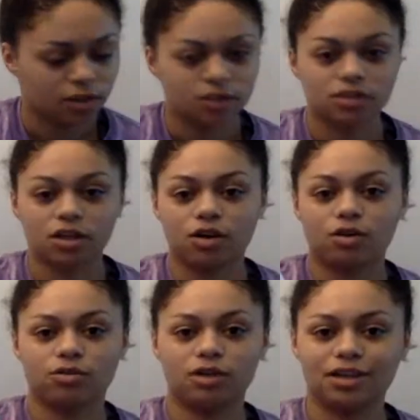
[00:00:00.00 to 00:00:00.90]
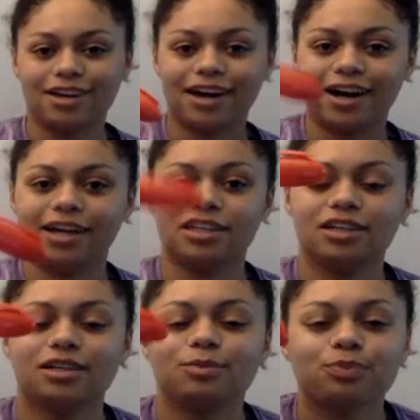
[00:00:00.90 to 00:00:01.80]
So I'm
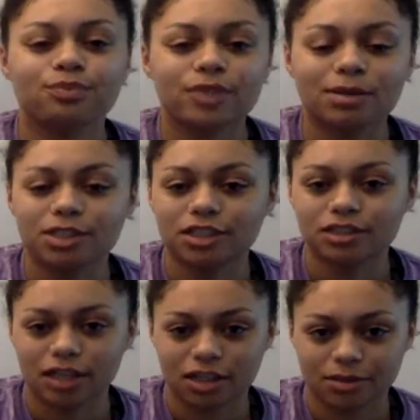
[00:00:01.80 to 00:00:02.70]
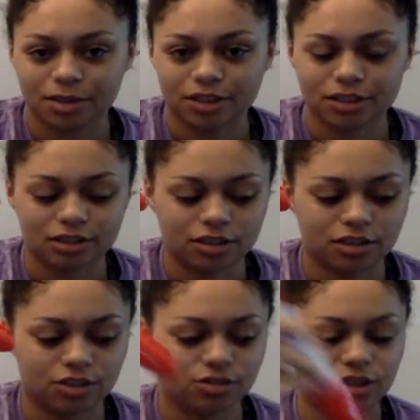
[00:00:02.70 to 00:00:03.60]
still excited about this because
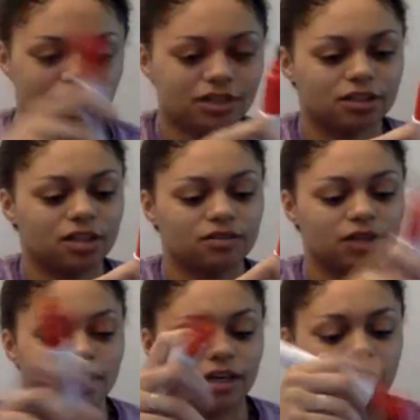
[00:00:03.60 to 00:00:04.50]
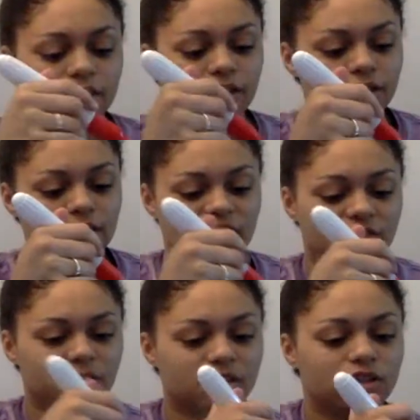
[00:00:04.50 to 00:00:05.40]
it's huge and it has a lot of like ink in it and
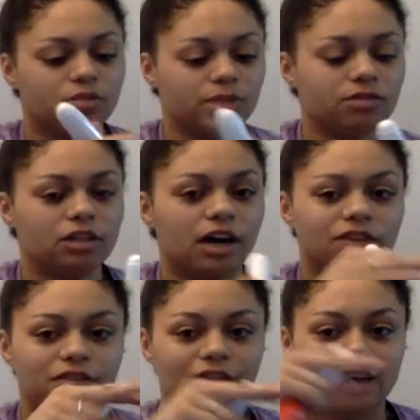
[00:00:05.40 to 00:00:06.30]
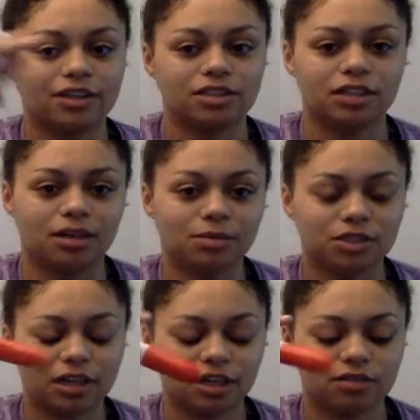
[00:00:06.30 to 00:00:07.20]
stuff, but I was hoping it would have a fatter tip
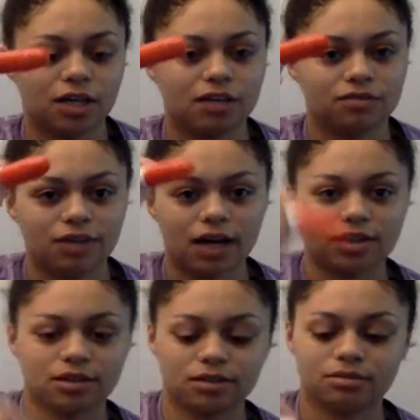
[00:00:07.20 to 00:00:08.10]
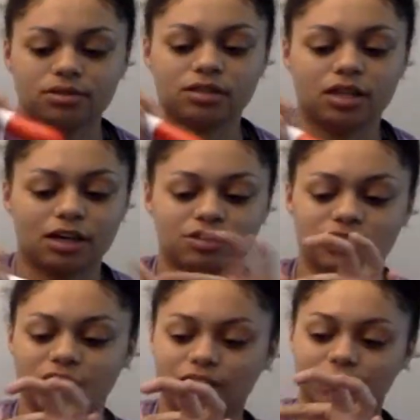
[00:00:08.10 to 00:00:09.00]
so I could write fatter. Like I was
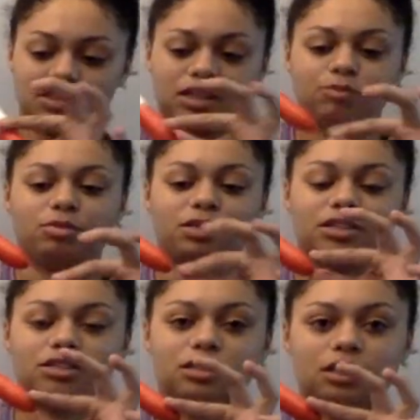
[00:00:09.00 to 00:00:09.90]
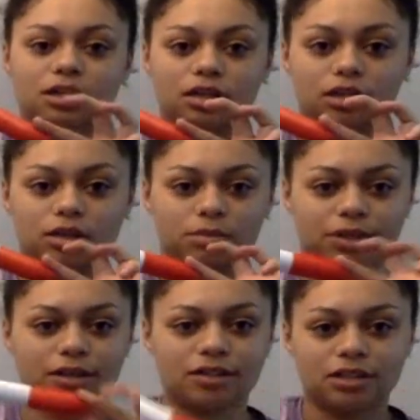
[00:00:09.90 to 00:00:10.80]
thinking the tip would be as
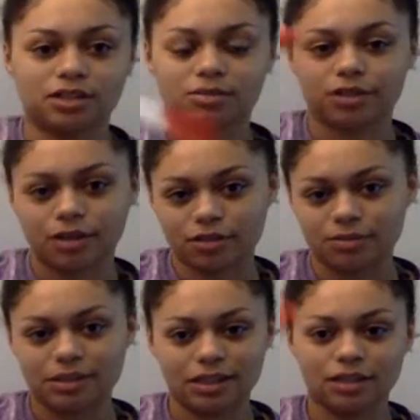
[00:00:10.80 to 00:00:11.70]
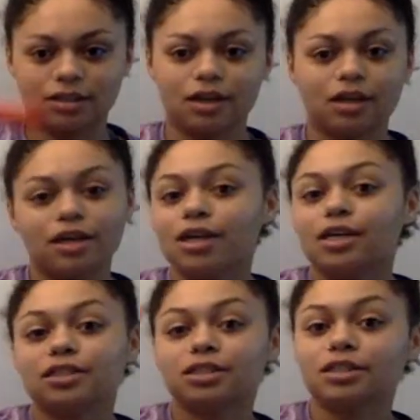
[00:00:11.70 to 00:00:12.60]
big as this, which I was mistaken.
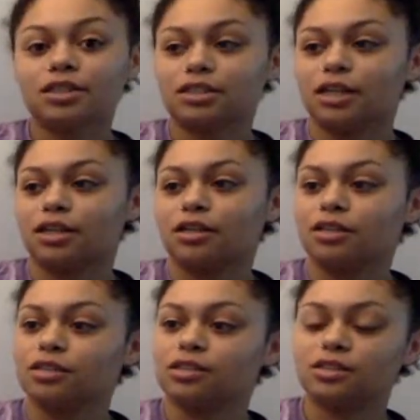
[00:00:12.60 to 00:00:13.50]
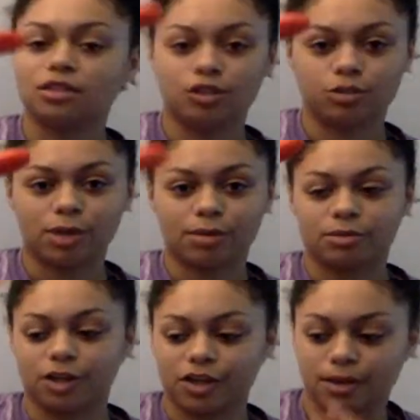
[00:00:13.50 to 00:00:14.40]
Still exciting, still a huge
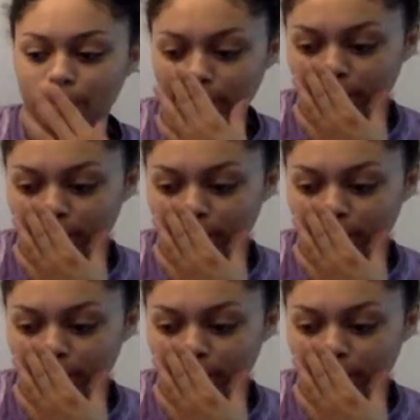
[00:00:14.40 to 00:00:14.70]
permanent marker.